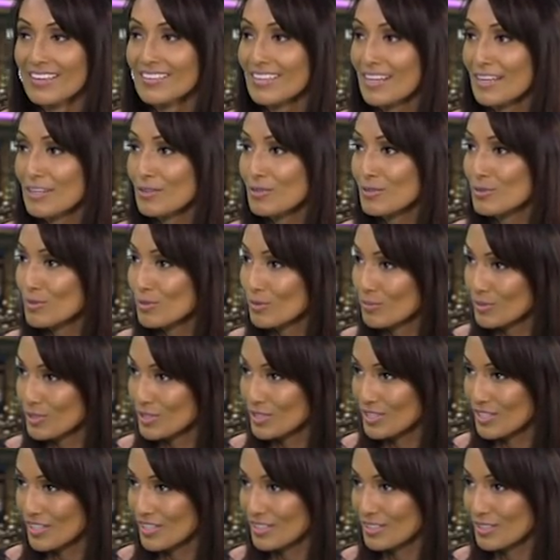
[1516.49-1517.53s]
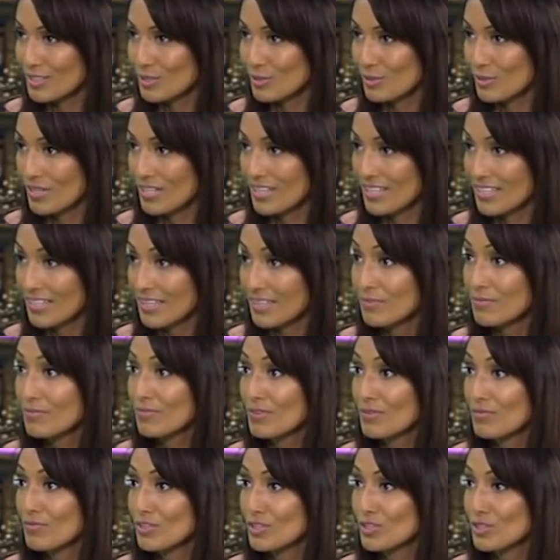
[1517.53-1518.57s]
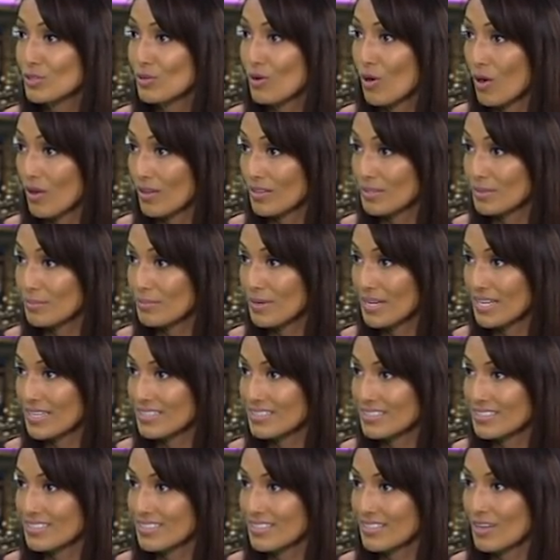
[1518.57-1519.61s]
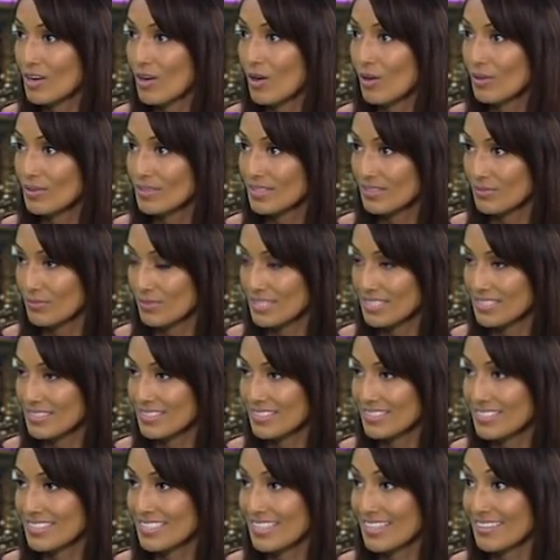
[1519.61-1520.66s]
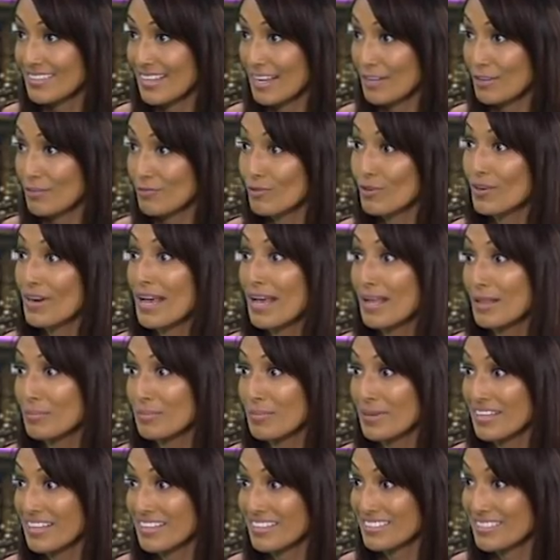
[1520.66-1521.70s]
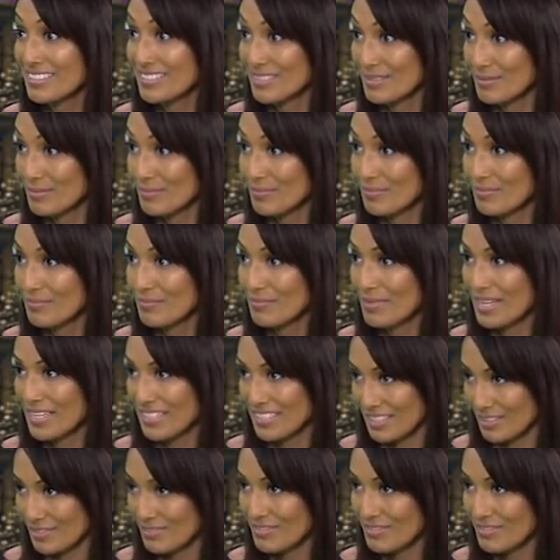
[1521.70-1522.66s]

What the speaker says: Thank you so much, Dr. Chockalingam. We wish you all the best in all the research, and thank you for helping us make a difference.